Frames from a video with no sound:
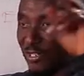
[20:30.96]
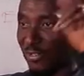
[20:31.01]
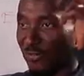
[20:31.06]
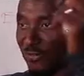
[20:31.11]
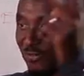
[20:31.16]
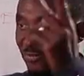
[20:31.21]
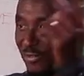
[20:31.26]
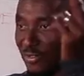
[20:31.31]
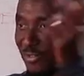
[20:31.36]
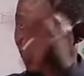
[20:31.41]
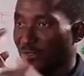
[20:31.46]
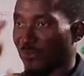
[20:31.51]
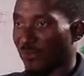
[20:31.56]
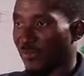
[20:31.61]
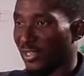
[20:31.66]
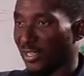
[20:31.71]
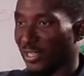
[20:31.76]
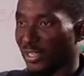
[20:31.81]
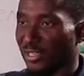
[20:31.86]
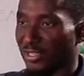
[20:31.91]
we
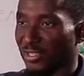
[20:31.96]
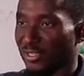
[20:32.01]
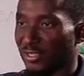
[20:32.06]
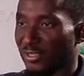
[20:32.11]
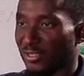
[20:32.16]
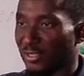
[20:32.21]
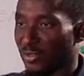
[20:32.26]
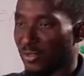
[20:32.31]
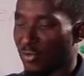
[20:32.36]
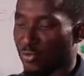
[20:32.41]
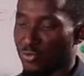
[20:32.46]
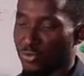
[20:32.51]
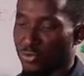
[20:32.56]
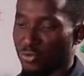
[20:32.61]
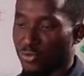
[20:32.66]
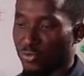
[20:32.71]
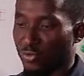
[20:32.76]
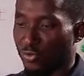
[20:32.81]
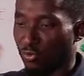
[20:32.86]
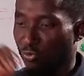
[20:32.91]
substituted the
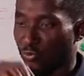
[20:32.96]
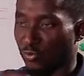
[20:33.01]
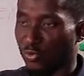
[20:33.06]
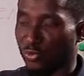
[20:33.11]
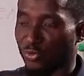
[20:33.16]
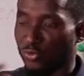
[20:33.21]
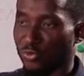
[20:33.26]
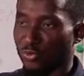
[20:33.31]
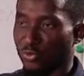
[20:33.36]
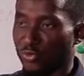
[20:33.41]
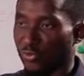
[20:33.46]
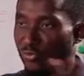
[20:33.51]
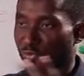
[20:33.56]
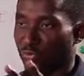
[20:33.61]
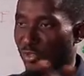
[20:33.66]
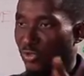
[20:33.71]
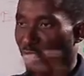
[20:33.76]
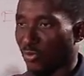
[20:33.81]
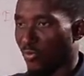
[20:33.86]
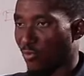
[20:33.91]
value of y
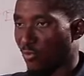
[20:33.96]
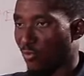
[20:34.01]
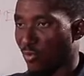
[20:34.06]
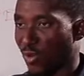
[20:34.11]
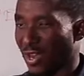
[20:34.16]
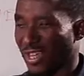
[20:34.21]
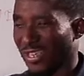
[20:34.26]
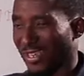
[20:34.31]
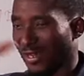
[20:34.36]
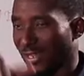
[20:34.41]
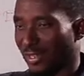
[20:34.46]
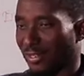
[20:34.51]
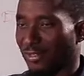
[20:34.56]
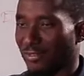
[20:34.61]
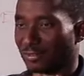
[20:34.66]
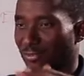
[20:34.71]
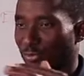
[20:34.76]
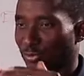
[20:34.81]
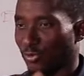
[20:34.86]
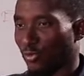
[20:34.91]
in equation
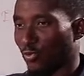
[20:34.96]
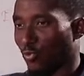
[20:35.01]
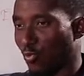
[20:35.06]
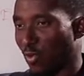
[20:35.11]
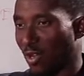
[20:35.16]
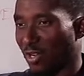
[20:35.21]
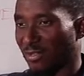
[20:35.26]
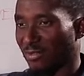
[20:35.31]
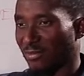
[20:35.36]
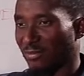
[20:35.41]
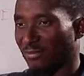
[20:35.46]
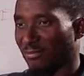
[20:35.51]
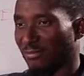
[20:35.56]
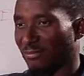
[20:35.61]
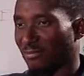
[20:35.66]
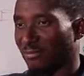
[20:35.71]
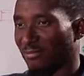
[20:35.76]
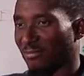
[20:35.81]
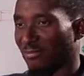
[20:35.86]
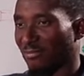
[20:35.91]
1.
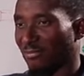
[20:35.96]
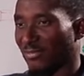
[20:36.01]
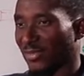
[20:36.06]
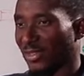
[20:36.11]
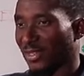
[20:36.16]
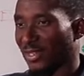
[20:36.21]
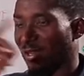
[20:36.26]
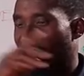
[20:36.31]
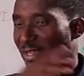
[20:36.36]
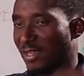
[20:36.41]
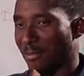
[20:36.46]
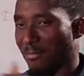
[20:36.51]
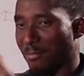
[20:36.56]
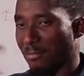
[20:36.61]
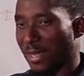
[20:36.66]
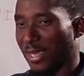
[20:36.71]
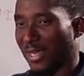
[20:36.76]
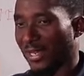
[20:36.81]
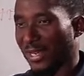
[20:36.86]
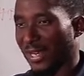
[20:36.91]
And by
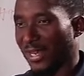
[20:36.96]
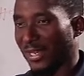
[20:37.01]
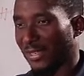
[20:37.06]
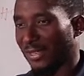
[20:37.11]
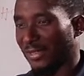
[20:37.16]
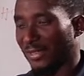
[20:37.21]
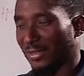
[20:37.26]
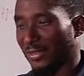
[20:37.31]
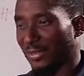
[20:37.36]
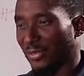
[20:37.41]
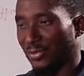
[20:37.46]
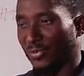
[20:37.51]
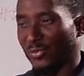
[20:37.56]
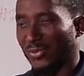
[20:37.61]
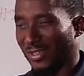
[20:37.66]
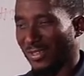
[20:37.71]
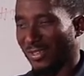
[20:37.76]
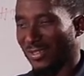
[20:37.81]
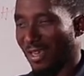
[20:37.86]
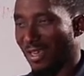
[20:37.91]
that, I have my
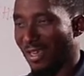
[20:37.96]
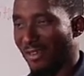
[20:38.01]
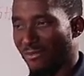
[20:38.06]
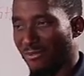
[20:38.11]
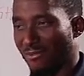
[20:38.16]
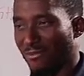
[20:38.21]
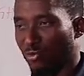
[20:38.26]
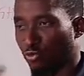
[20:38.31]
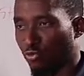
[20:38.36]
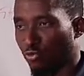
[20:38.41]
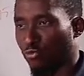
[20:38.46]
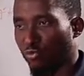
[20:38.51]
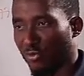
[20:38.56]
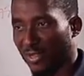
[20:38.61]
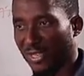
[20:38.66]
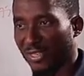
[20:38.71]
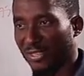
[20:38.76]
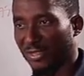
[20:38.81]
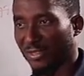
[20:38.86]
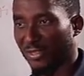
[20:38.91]
2x
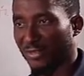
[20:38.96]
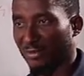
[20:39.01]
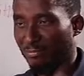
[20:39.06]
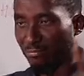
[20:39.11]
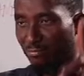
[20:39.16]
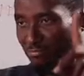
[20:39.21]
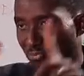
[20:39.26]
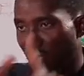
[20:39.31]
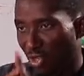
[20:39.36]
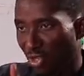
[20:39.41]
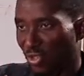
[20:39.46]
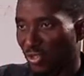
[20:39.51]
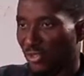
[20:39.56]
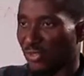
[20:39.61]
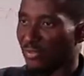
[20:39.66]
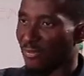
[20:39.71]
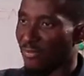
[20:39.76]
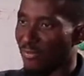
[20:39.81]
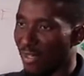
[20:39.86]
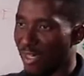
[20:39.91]
plus 5
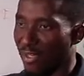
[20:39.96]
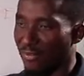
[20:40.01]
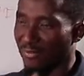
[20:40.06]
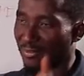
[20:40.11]
times